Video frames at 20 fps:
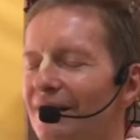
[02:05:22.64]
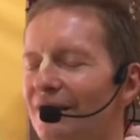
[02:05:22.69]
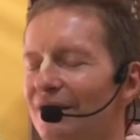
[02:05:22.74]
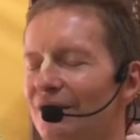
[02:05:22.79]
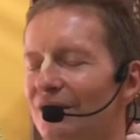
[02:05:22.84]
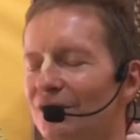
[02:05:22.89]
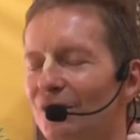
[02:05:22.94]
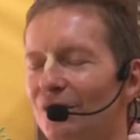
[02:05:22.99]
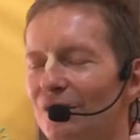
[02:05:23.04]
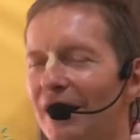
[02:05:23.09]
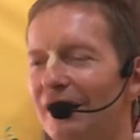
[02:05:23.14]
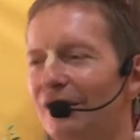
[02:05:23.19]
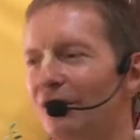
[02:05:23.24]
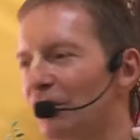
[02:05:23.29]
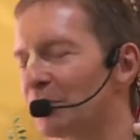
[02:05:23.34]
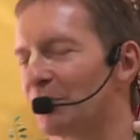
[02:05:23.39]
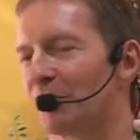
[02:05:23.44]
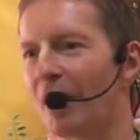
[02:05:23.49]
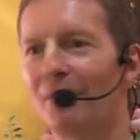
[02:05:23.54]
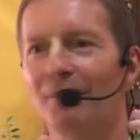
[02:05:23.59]
So then
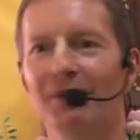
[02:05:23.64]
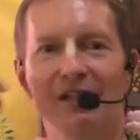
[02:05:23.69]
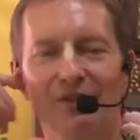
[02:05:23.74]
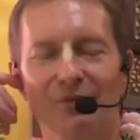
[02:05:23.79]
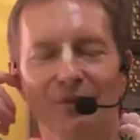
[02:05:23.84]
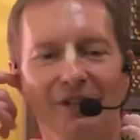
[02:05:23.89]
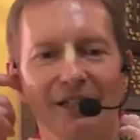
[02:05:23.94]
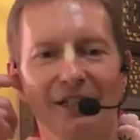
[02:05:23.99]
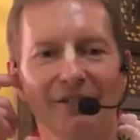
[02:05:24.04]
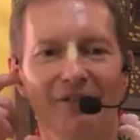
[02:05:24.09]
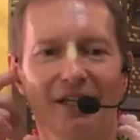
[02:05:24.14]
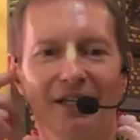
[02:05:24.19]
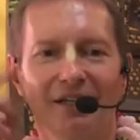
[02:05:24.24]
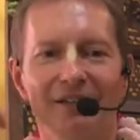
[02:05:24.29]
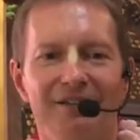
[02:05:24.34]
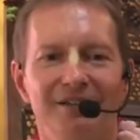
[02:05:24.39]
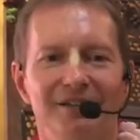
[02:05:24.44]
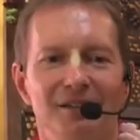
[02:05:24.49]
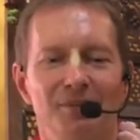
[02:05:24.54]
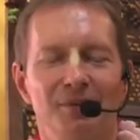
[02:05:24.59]
those Brahmanas were
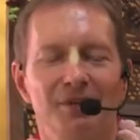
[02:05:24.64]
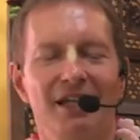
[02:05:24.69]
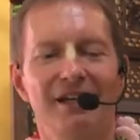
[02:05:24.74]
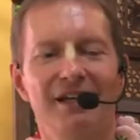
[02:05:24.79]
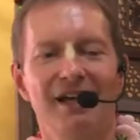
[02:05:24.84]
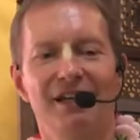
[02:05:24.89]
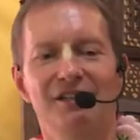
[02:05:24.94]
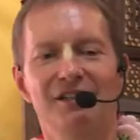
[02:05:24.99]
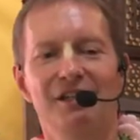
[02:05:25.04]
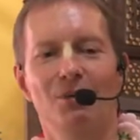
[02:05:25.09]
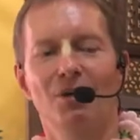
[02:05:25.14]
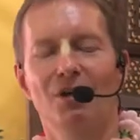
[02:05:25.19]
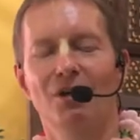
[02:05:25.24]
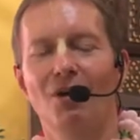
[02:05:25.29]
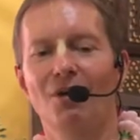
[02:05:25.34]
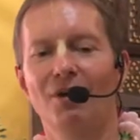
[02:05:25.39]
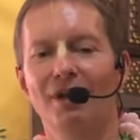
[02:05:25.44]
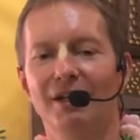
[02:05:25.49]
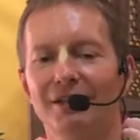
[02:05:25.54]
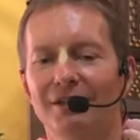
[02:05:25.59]
leaving, but then as they were
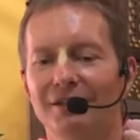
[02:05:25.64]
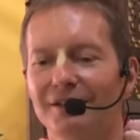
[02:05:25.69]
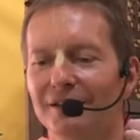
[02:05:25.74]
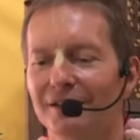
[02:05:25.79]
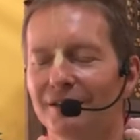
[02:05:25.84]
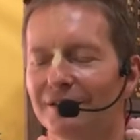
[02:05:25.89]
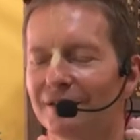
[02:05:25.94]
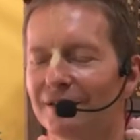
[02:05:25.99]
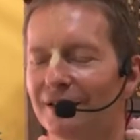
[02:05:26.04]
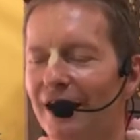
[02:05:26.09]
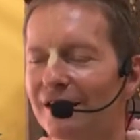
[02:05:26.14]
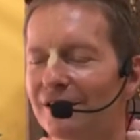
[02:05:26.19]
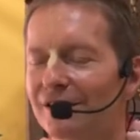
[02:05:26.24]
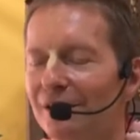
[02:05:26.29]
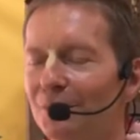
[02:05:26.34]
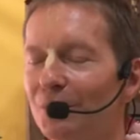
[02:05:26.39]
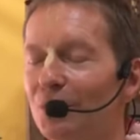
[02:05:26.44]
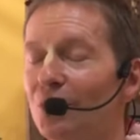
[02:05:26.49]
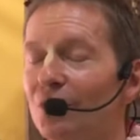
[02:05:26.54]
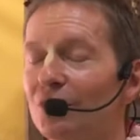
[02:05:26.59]
going, then
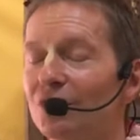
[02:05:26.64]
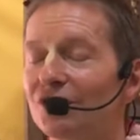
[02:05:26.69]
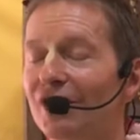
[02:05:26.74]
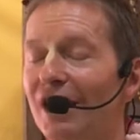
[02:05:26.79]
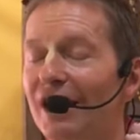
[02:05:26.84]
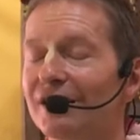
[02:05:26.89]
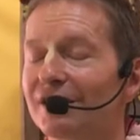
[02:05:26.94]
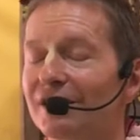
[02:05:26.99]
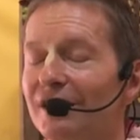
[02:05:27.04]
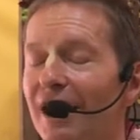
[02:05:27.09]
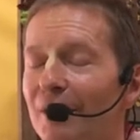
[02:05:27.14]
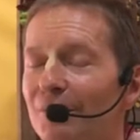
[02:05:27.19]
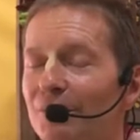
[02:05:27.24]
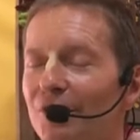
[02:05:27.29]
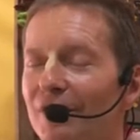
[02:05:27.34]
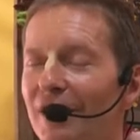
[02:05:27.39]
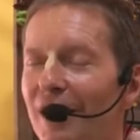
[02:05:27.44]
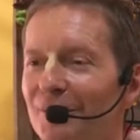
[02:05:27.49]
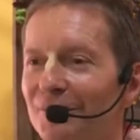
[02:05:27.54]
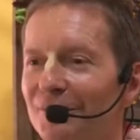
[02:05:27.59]
some good sense came to
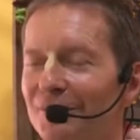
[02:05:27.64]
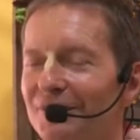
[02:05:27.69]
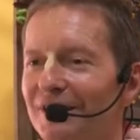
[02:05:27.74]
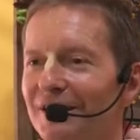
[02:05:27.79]
them.